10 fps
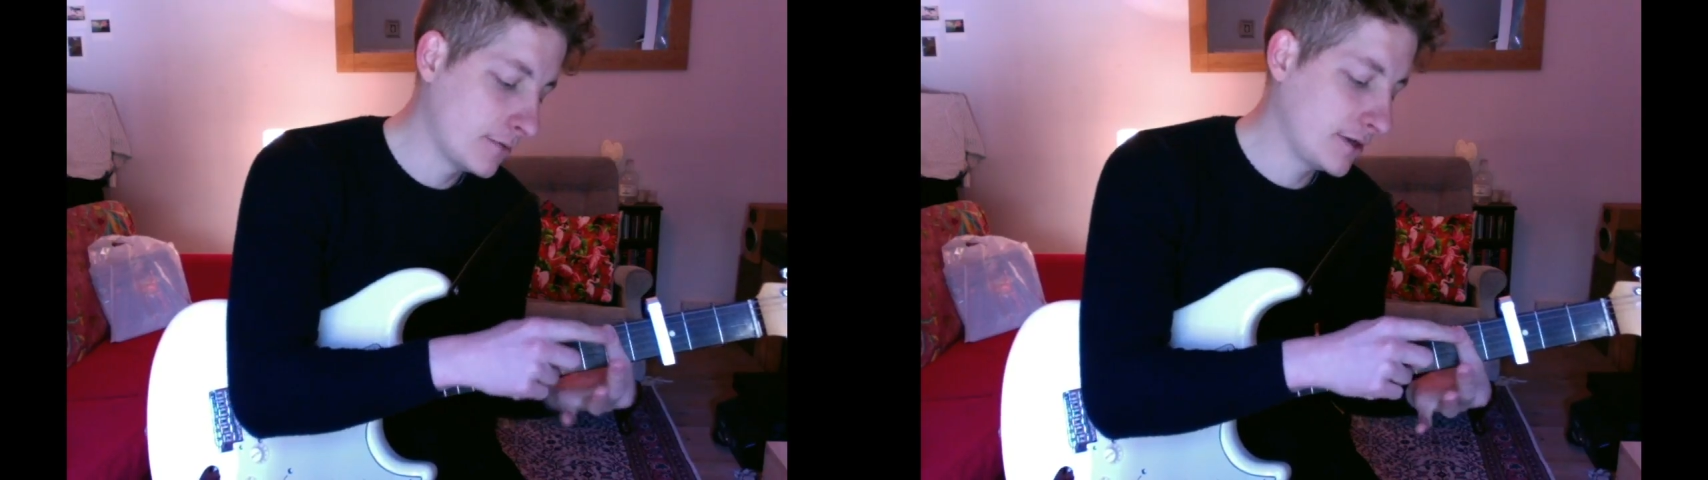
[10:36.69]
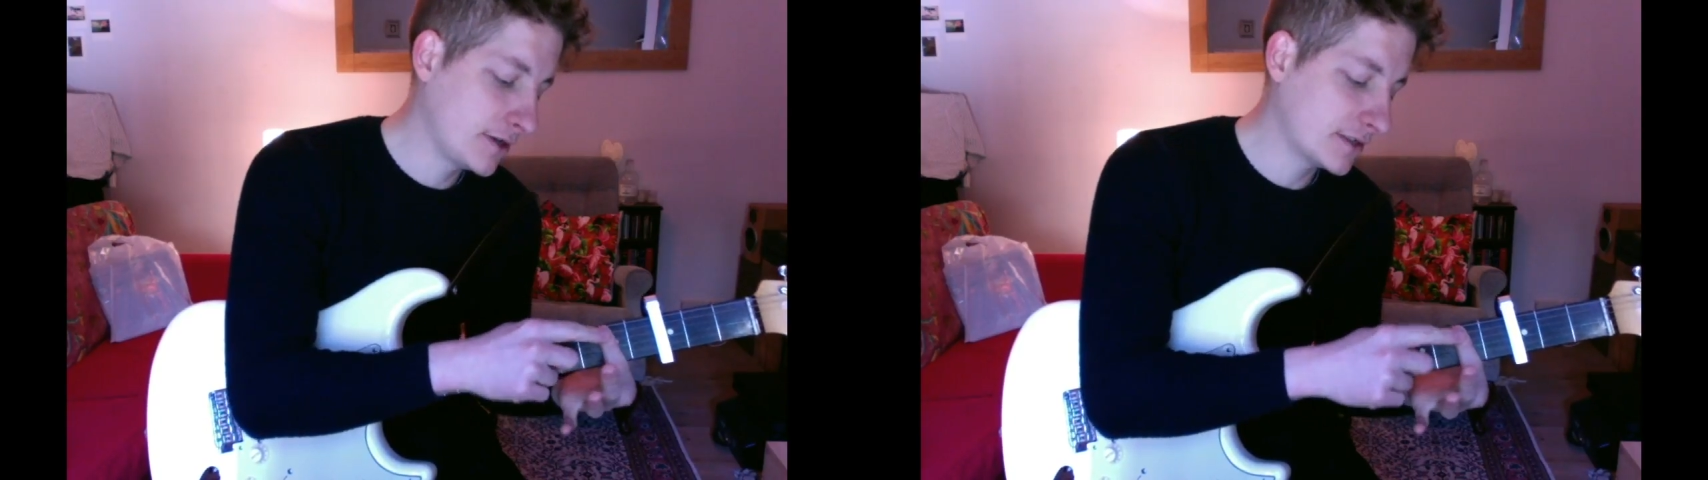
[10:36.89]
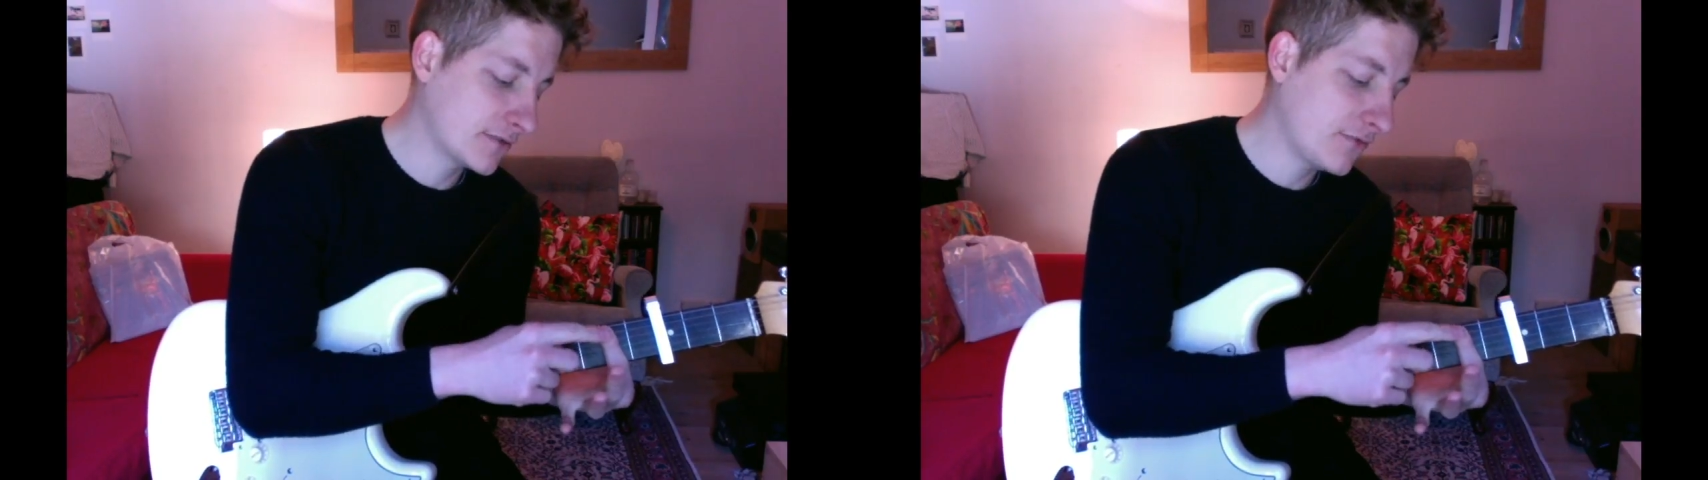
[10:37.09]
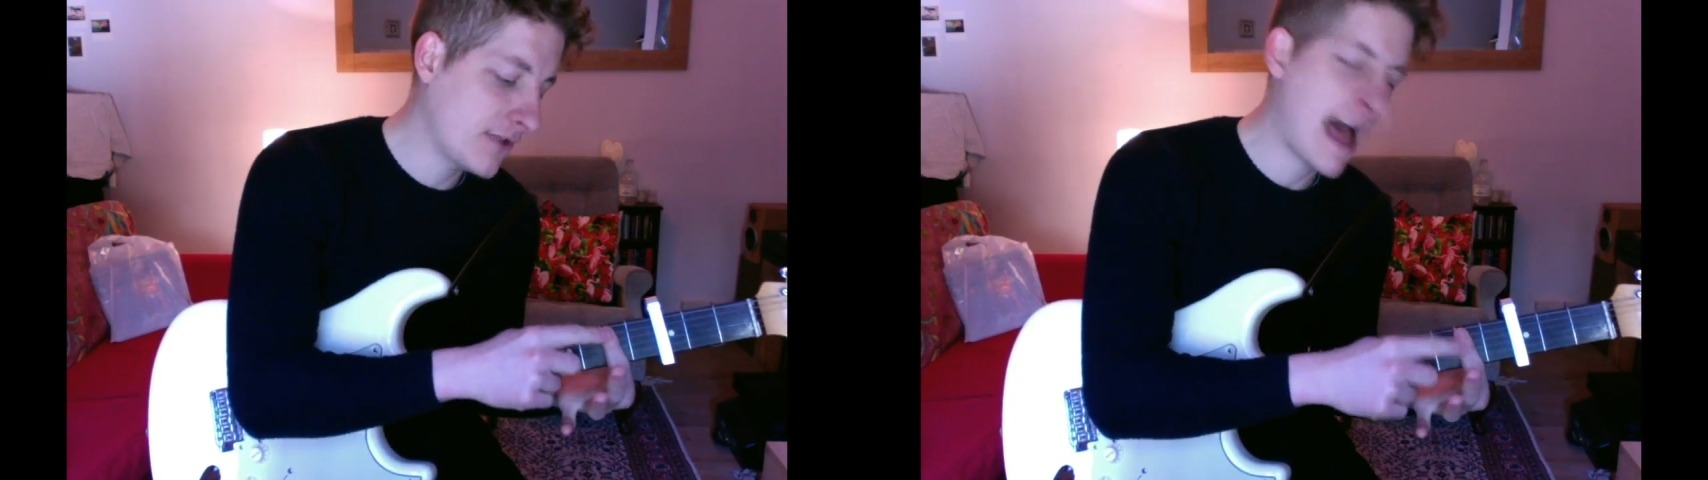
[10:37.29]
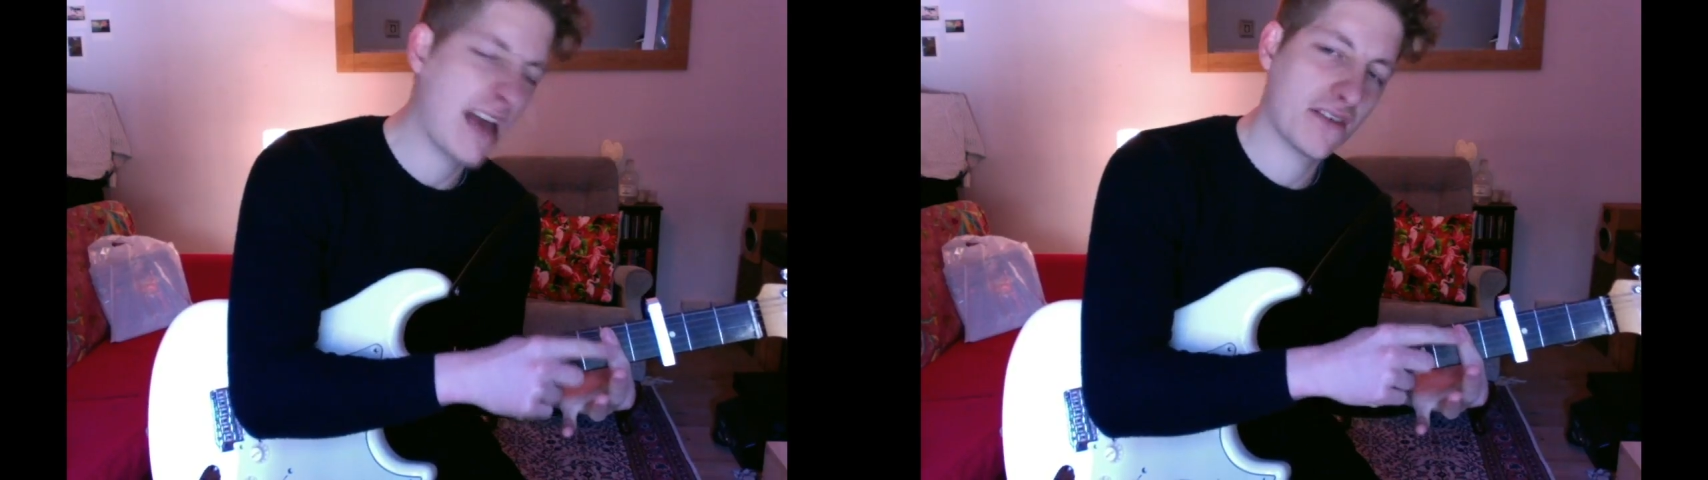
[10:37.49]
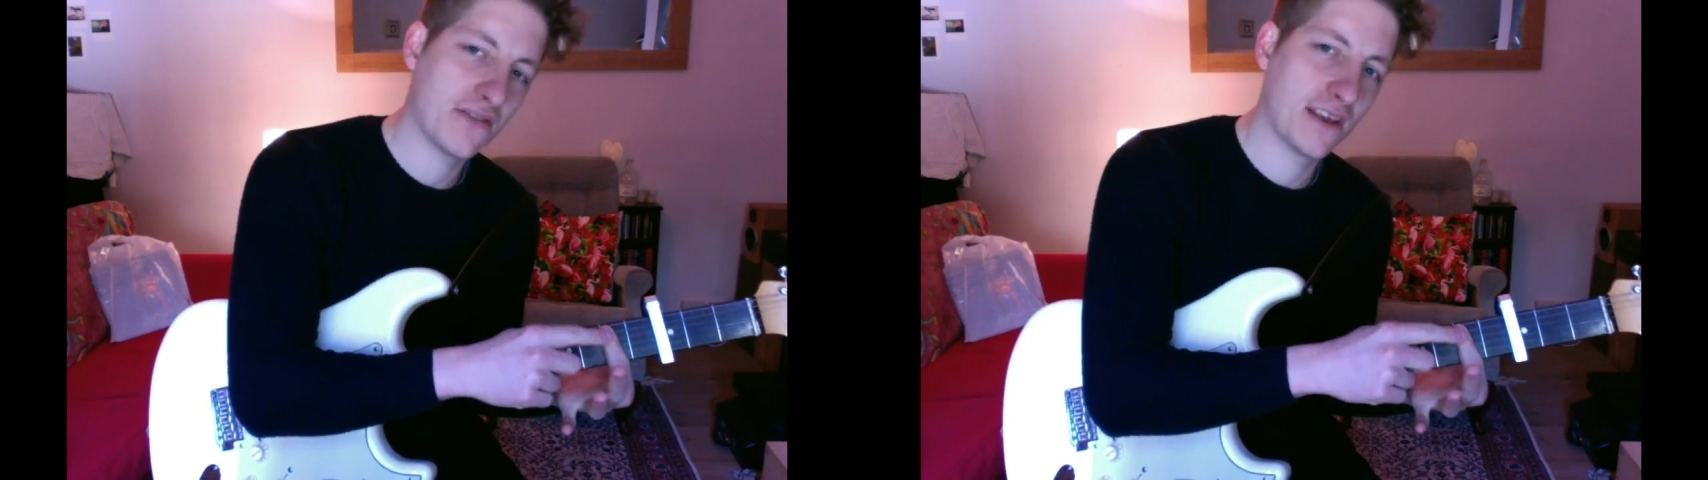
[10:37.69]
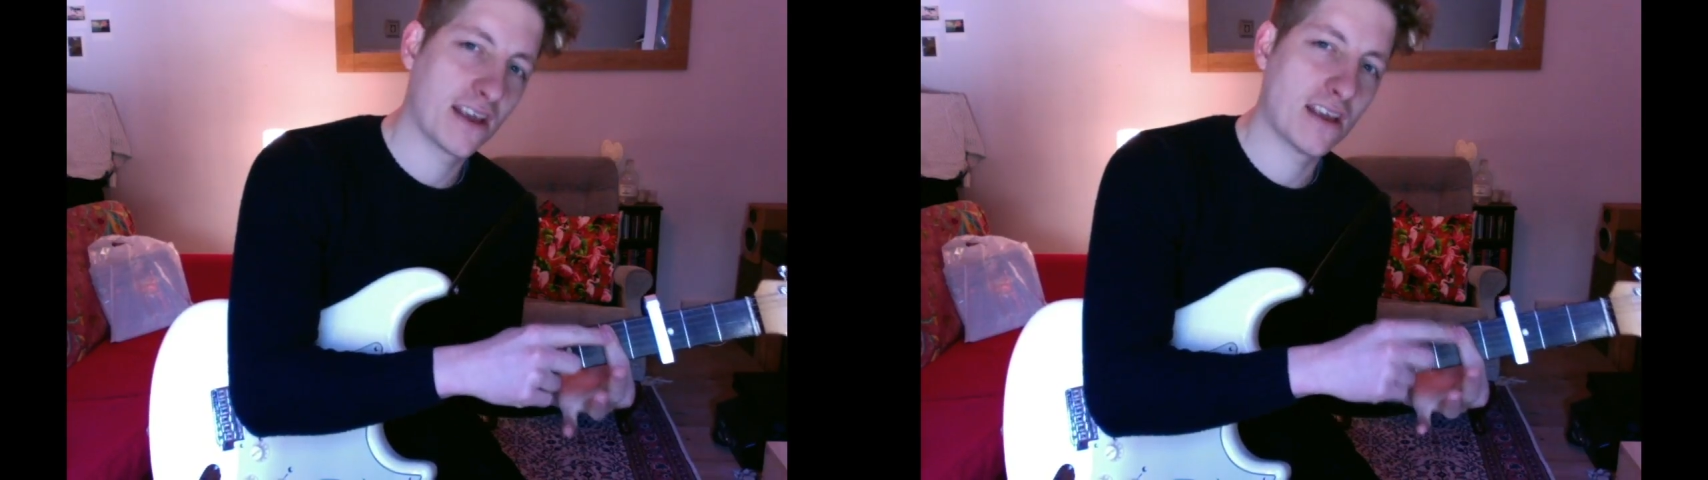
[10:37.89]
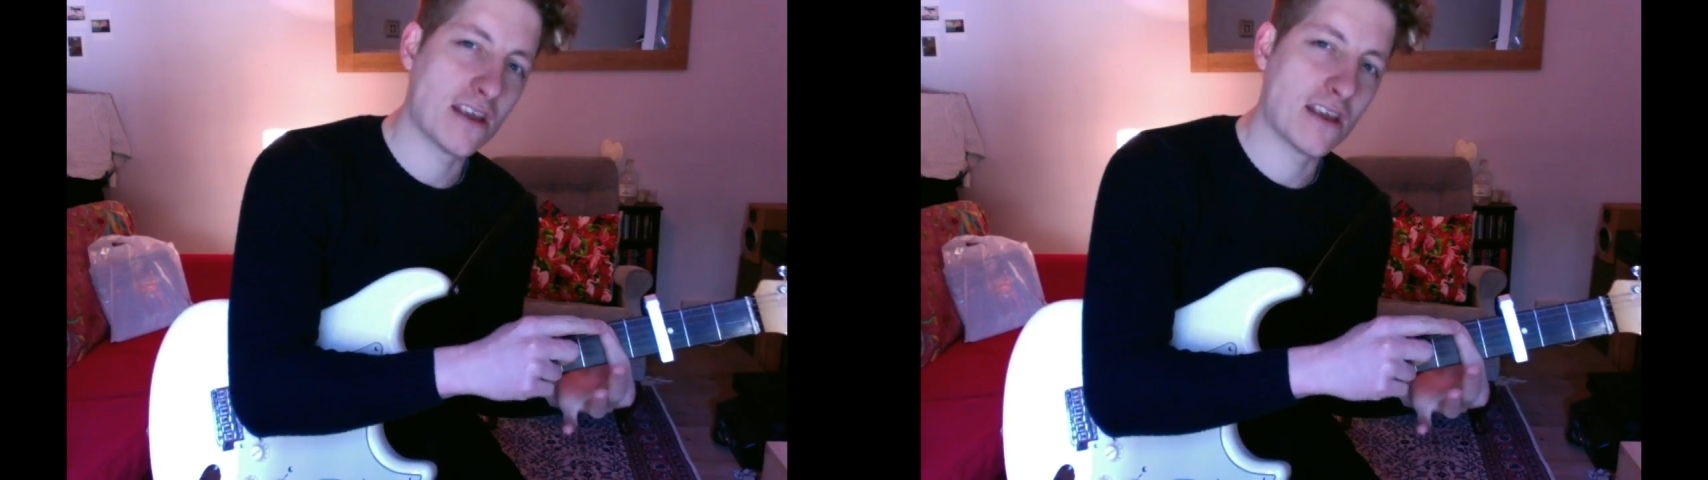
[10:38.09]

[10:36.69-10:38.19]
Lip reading: because the flatter the finger,